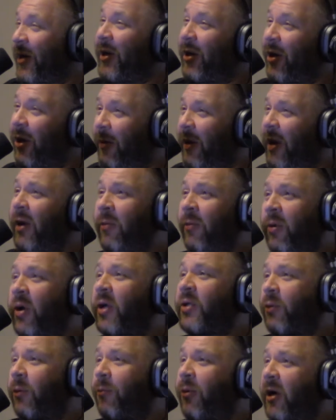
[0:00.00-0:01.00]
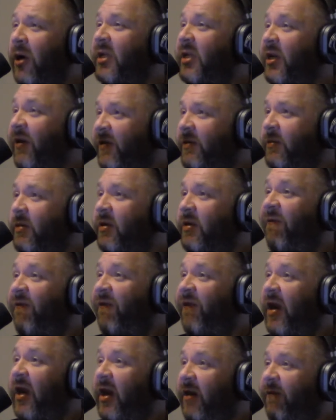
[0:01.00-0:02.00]
you know what I mean? Yeah. We're pretty de-
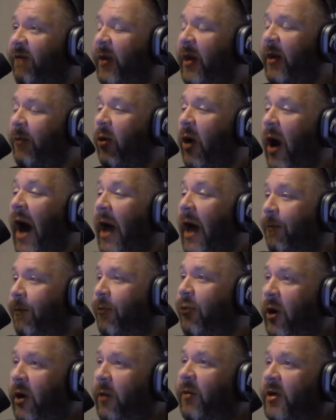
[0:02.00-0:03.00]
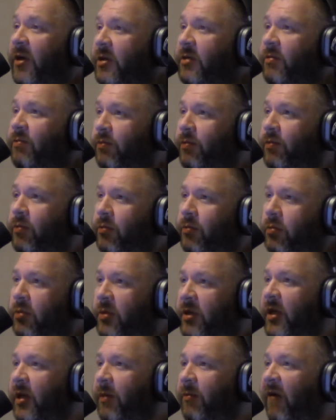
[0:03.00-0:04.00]
definitive yeah. people. I pretty much
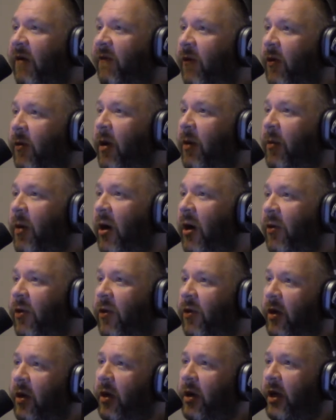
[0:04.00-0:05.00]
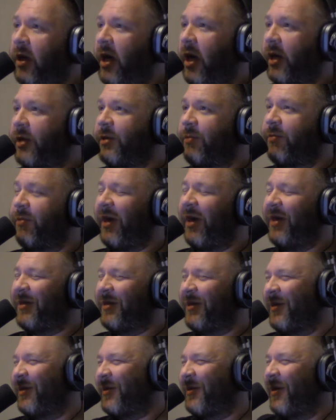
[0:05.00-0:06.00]
stick my foot in my mouth on a constant
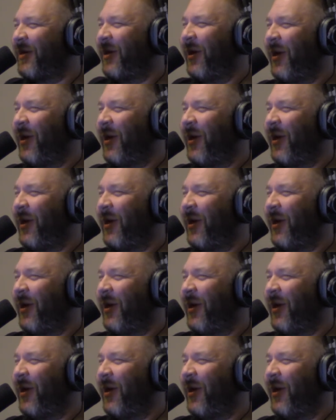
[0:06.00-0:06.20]
basis.